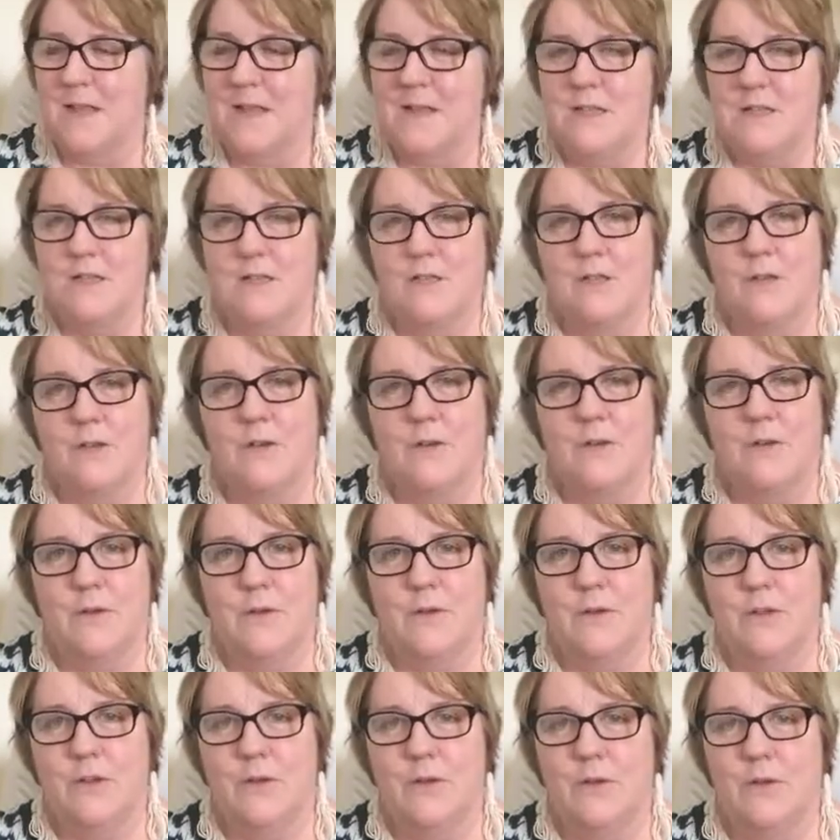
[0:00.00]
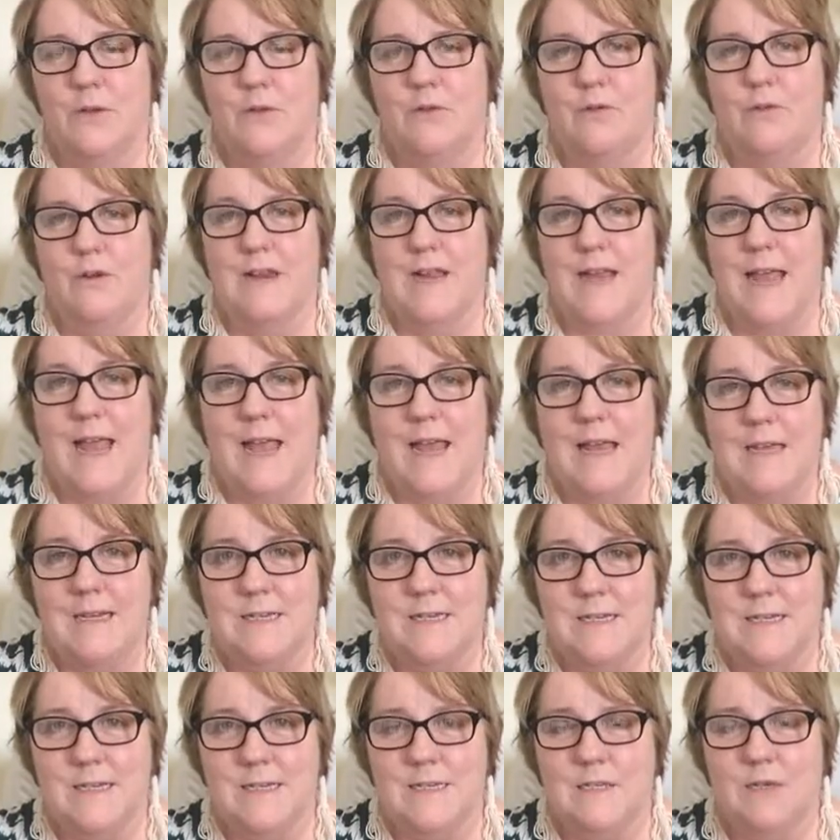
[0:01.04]
So you
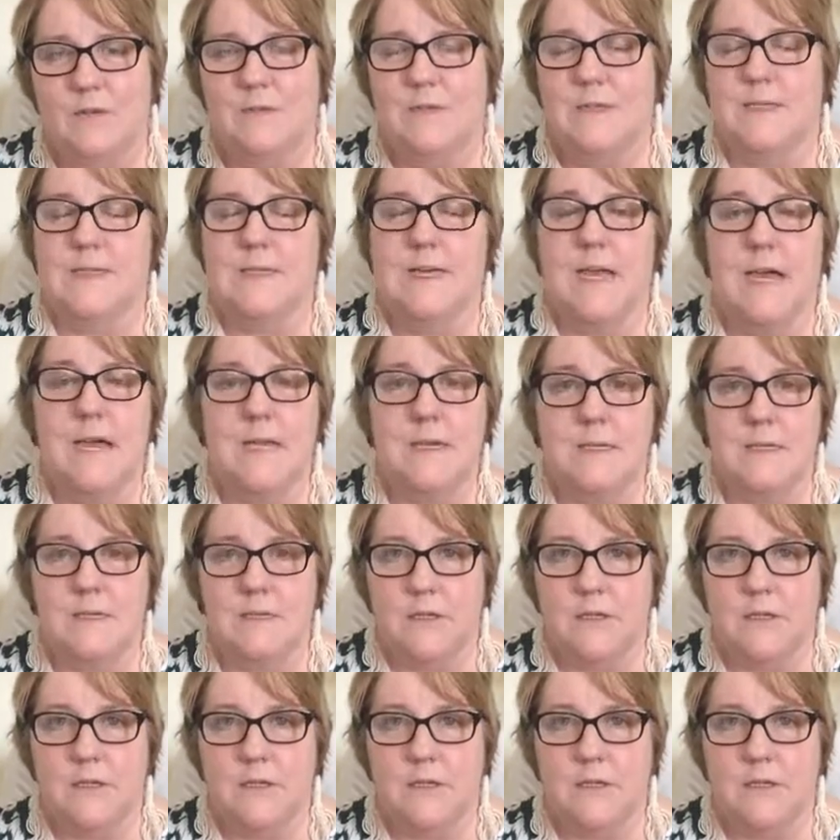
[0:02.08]
started